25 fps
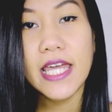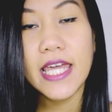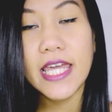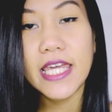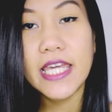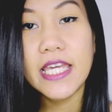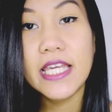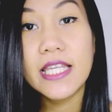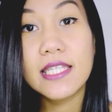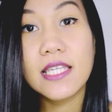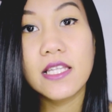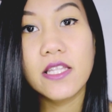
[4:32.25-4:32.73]

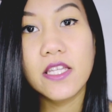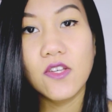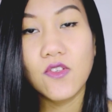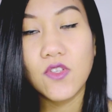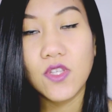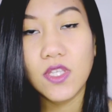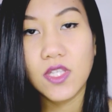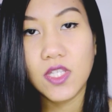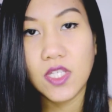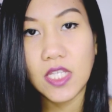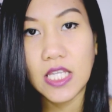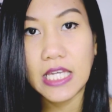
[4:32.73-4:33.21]
easily
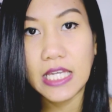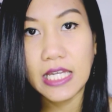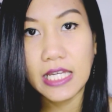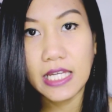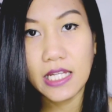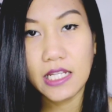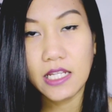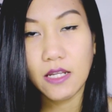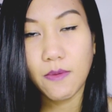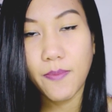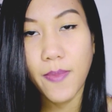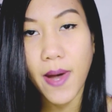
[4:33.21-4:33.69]

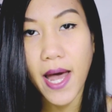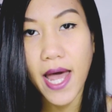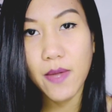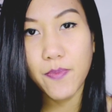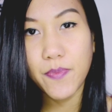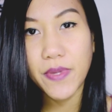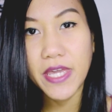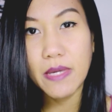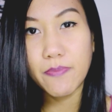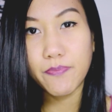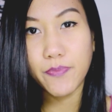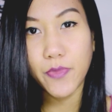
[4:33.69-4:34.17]
seen by
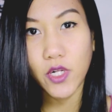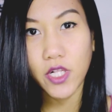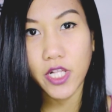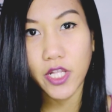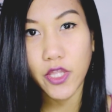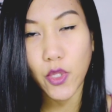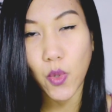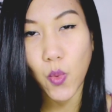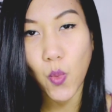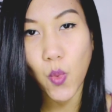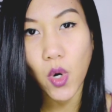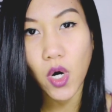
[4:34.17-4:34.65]
people
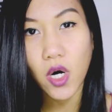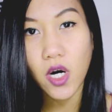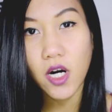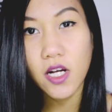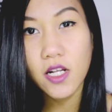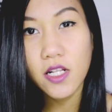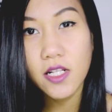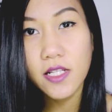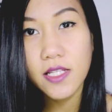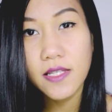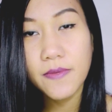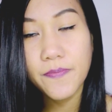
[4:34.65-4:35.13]
in the
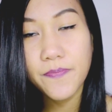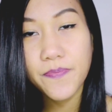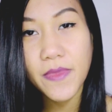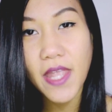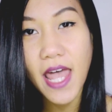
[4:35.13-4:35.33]
world